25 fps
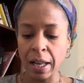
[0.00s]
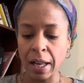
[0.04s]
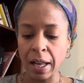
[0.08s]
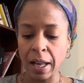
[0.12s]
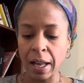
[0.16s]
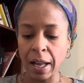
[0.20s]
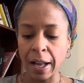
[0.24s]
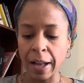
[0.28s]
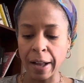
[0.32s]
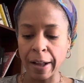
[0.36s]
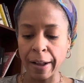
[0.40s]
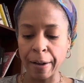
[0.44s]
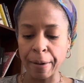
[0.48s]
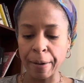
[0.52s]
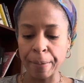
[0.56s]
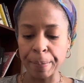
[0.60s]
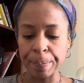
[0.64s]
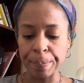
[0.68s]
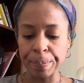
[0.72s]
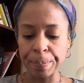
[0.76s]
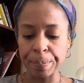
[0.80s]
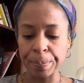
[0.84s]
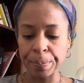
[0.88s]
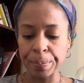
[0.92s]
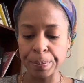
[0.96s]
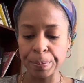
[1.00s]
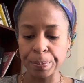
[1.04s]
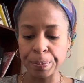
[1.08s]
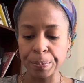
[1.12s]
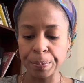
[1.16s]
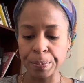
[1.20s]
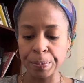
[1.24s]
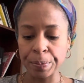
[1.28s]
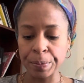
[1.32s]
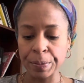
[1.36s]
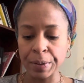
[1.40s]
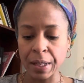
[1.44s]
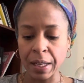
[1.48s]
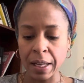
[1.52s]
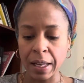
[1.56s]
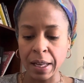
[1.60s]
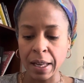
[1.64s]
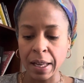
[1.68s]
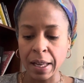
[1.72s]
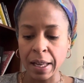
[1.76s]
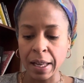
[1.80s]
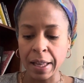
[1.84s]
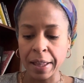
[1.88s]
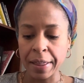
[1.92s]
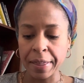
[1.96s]
Um,
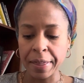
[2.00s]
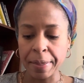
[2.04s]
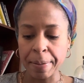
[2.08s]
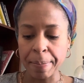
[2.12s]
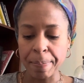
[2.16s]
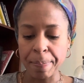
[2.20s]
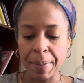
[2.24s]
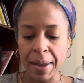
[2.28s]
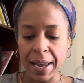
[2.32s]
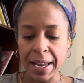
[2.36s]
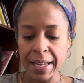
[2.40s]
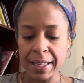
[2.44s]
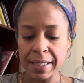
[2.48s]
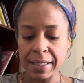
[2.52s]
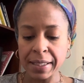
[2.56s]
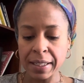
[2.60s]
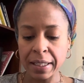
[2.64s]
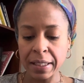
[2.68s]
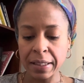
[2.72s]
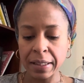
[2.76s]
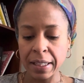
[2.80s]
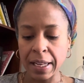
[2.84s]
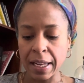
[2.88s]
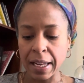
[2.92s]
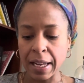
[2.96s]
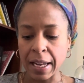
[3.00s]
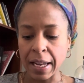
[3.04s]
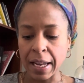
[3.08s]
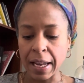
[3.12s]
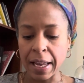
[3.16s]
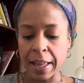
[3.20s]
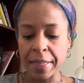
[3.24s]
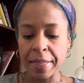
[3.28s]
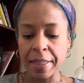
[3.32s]
basically,